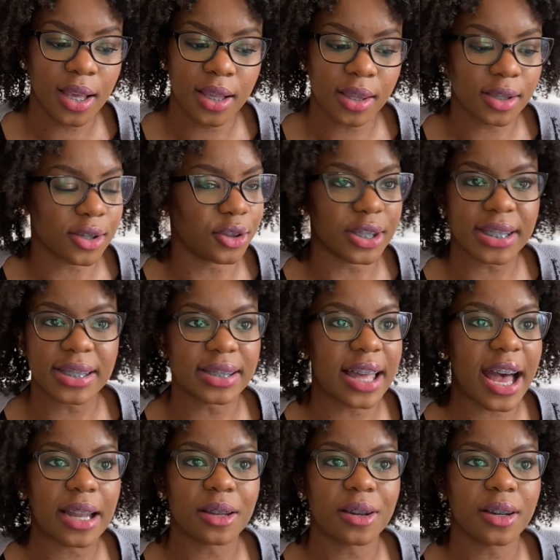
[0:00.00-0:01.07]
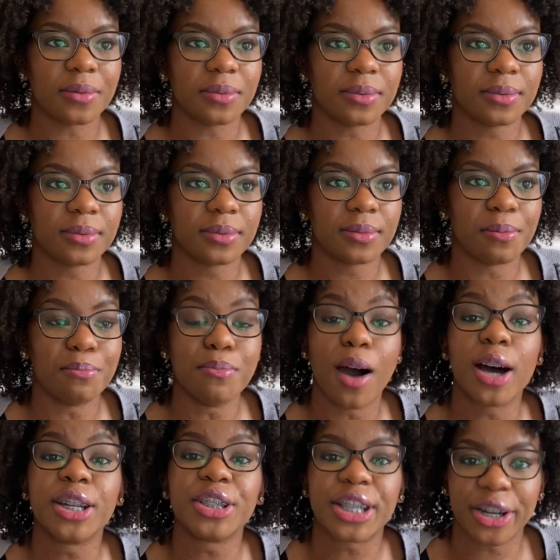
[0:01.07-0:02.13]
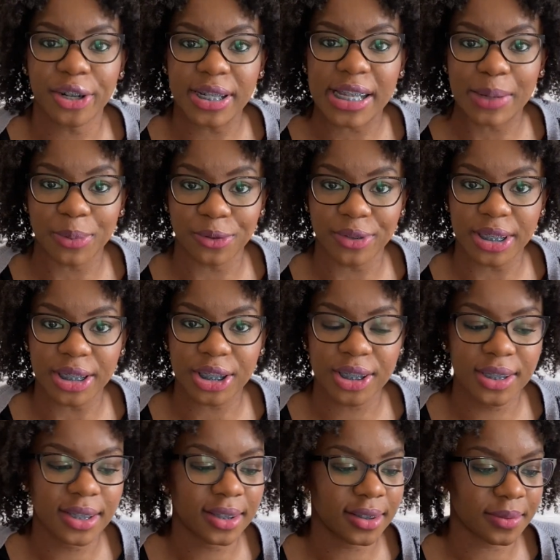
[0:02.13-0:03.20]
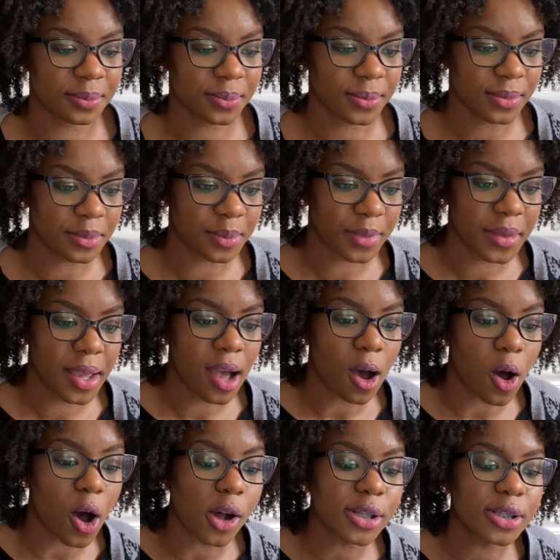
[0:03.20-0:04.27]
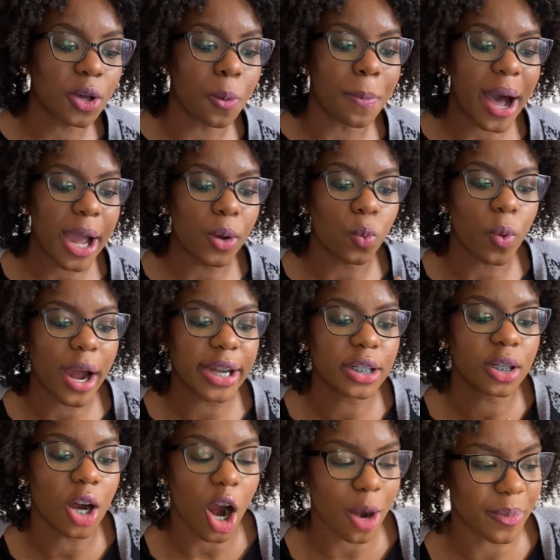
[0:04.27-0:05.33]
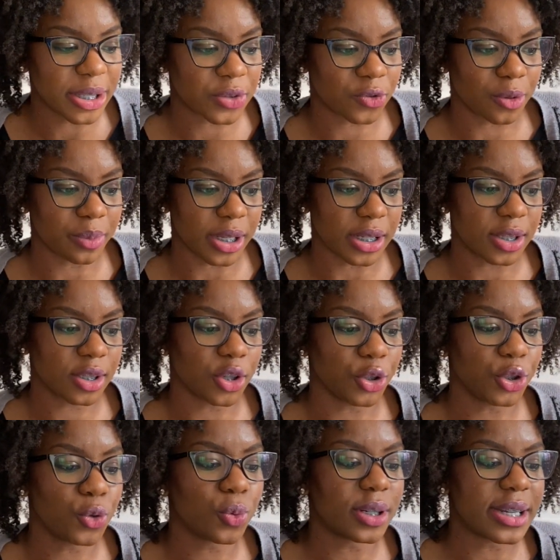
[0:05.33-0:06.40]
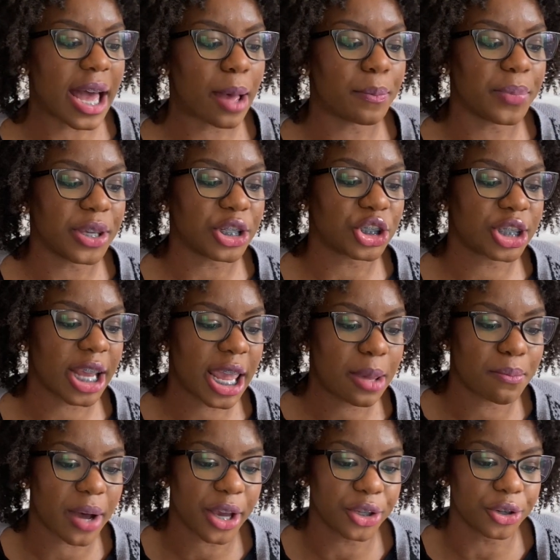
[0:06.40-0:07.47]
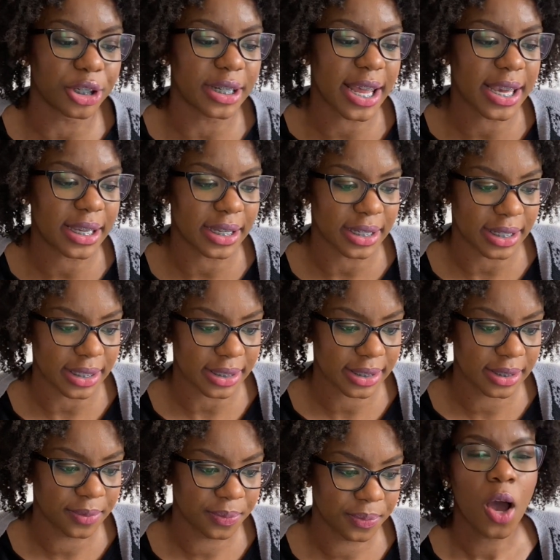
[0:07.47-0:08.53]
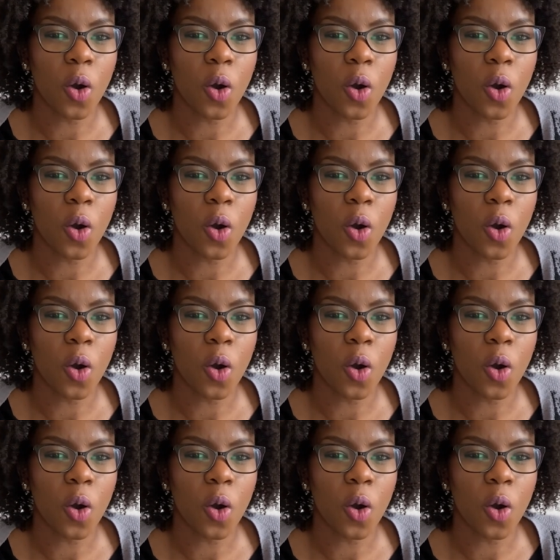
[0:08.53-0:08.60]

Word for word: So this is not monetary type of rich. Also buy white garments from me so you will not be shamed by your nakedness.